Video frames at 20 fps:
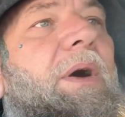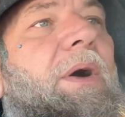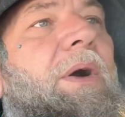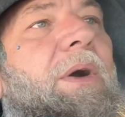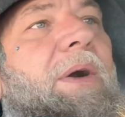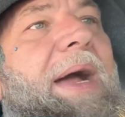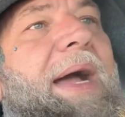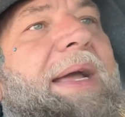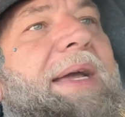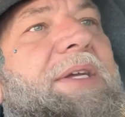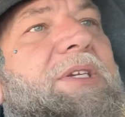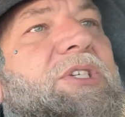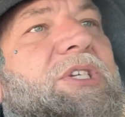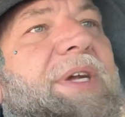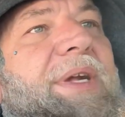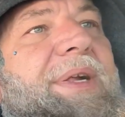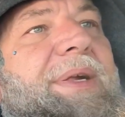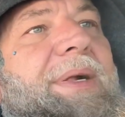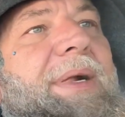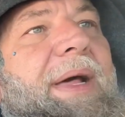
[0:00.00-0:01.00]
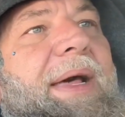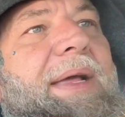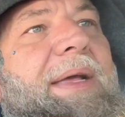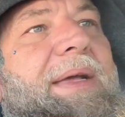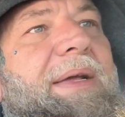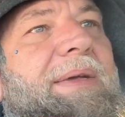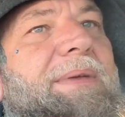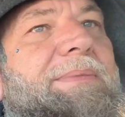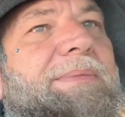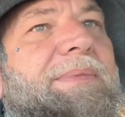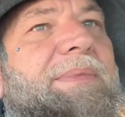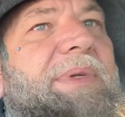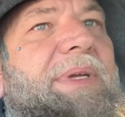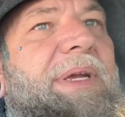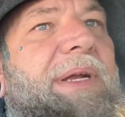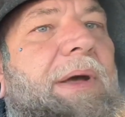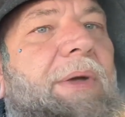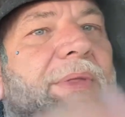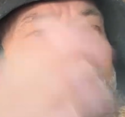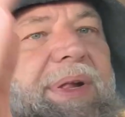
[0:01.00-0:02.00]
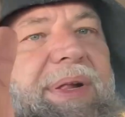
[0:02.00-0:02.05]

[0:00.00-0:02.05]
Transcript: Or I can just, like, you know, the